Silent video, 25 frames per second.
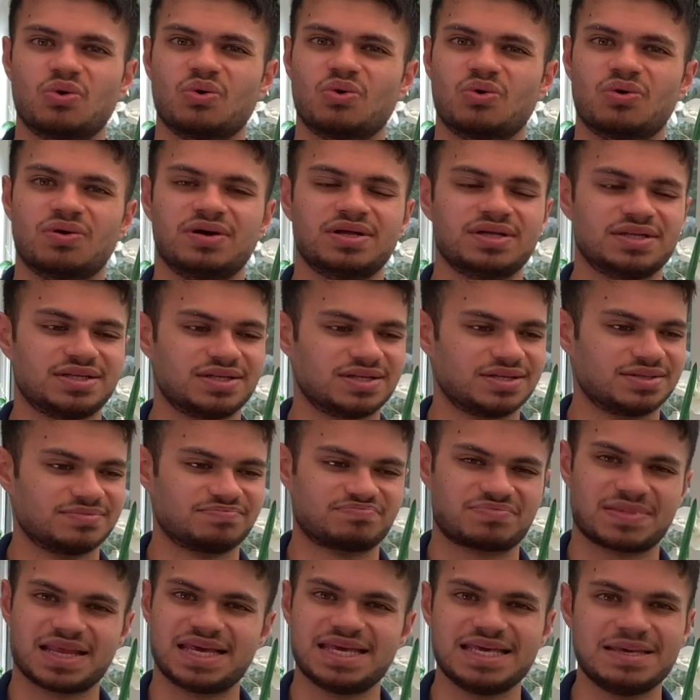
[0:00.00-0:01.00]
or
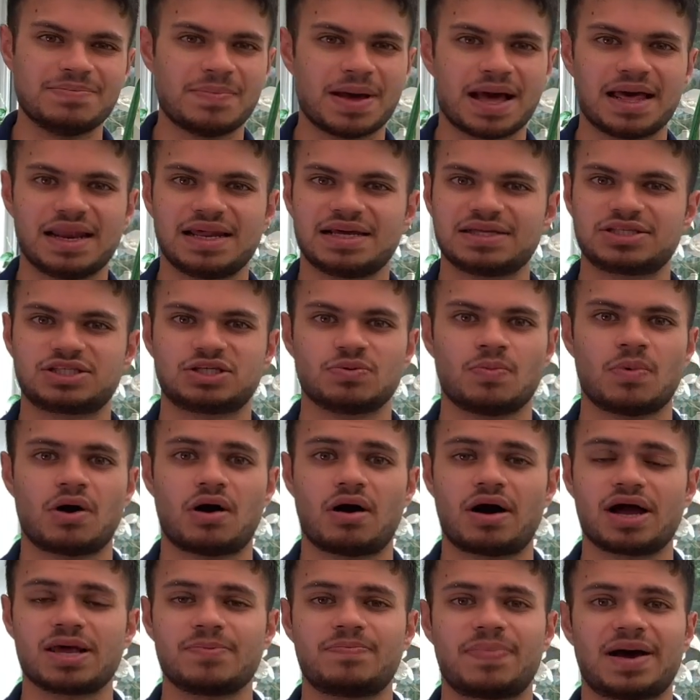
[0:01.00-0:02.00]
email it to
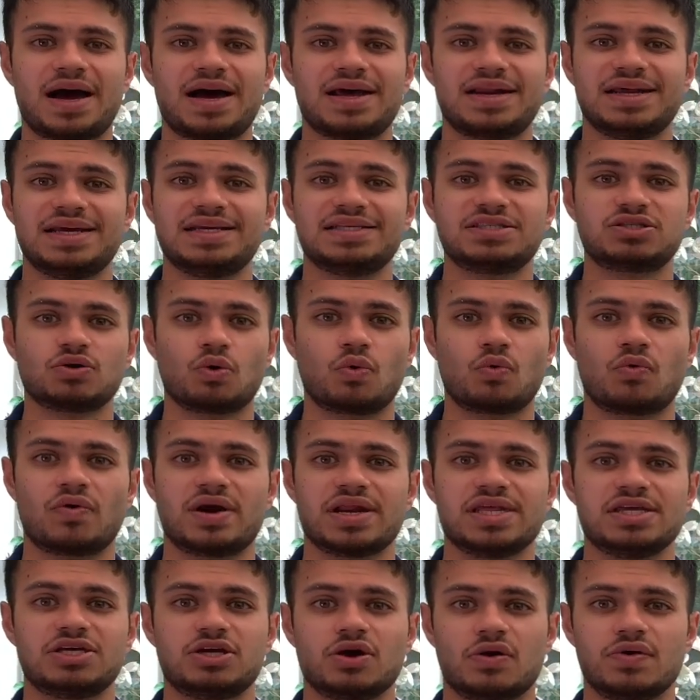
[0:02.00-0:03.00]
my iPad. It's
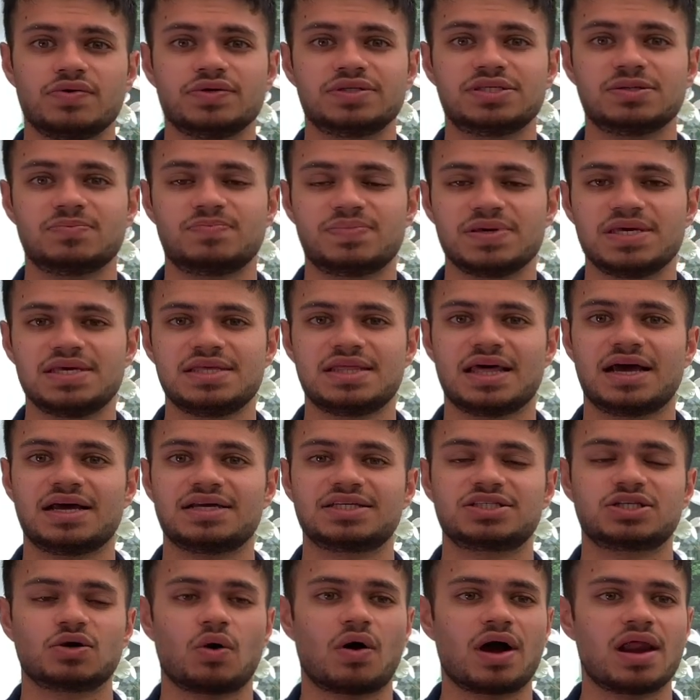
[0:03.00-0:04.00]
already going to be
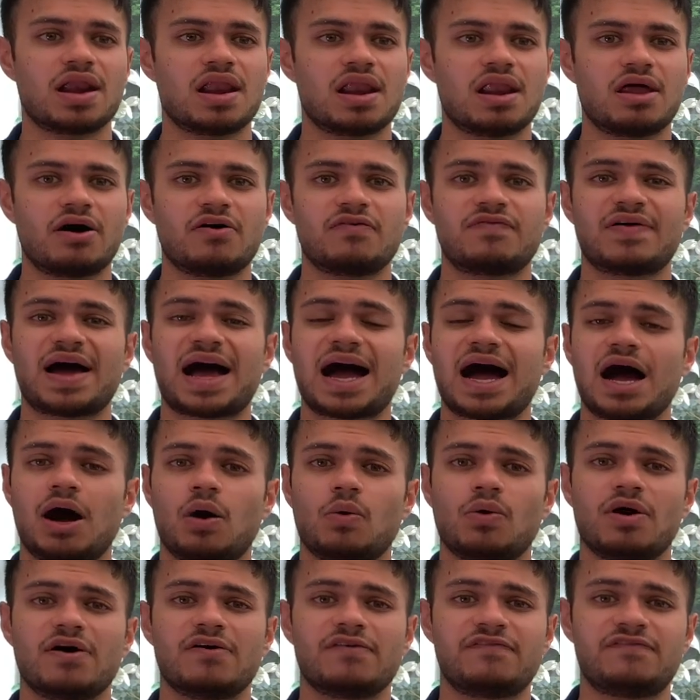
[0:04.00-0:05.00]
there. So I love
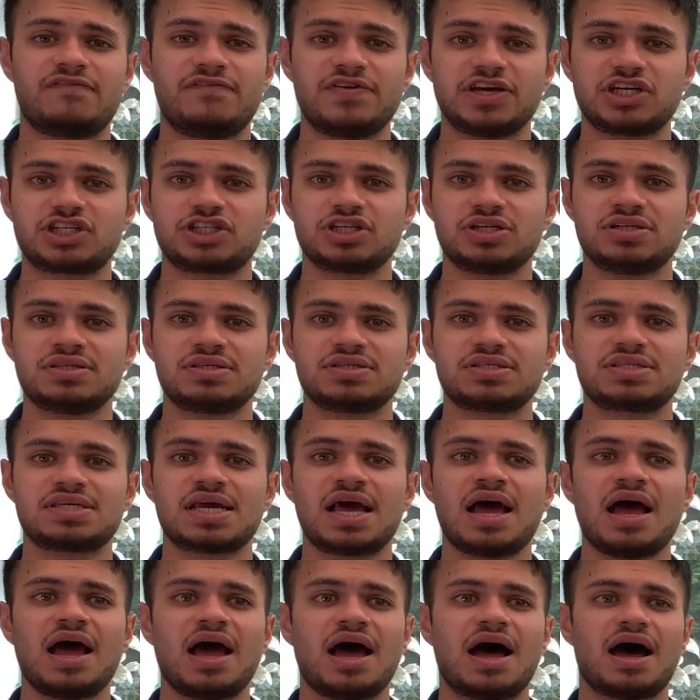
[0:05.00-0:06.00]
how
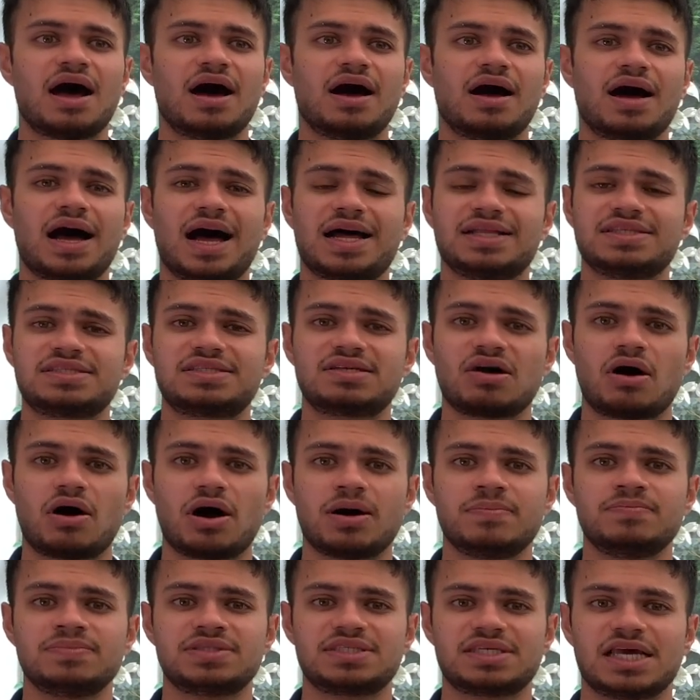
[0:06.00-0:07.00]
efficient and
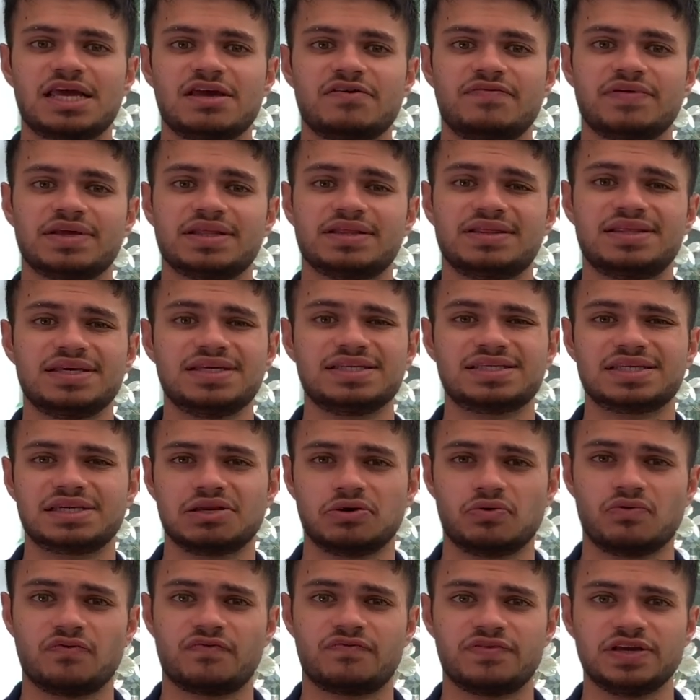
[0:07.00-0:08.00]
time-saving
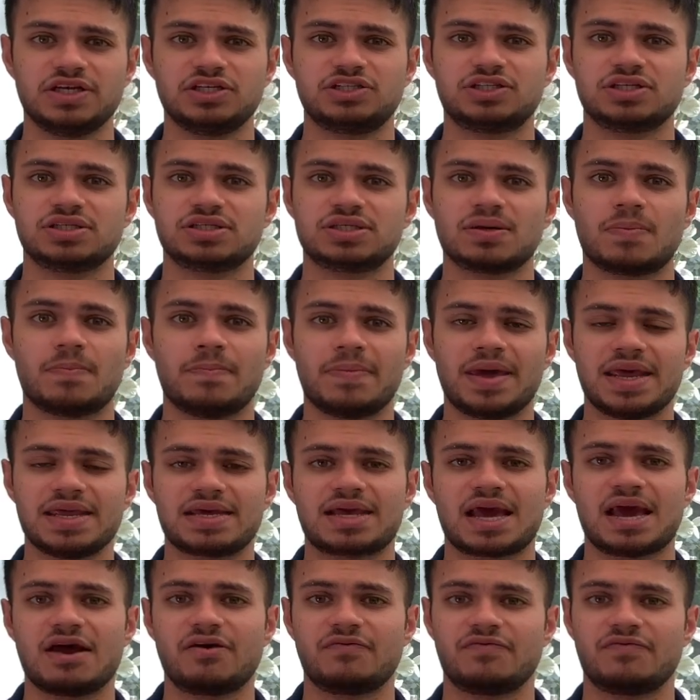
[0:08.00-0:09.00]
these little features make